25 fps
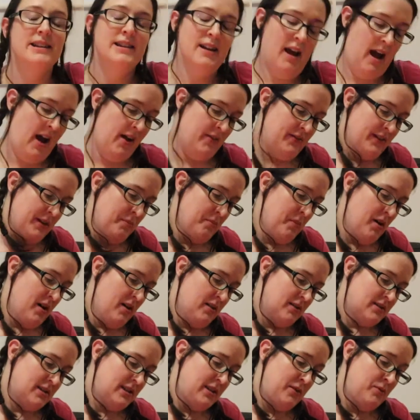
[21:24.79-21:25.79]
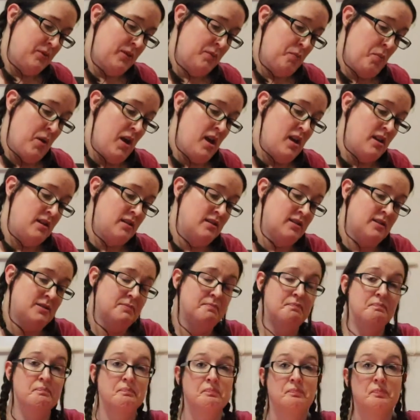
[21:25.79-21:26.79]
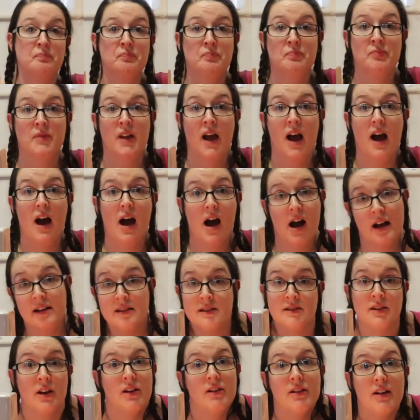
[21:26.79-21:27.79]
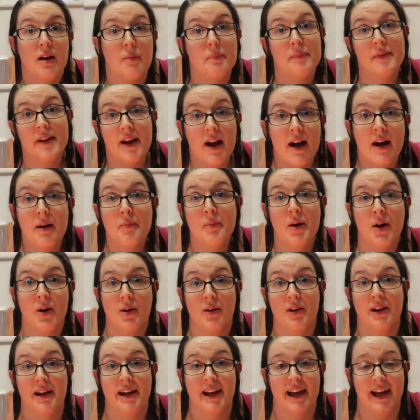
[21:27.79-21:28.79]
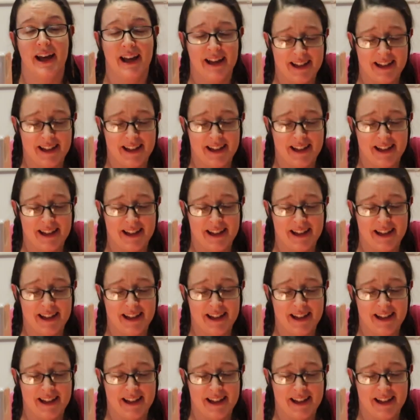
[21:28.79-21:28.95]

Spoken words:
having marked it with pins, I sewed up the armhole again.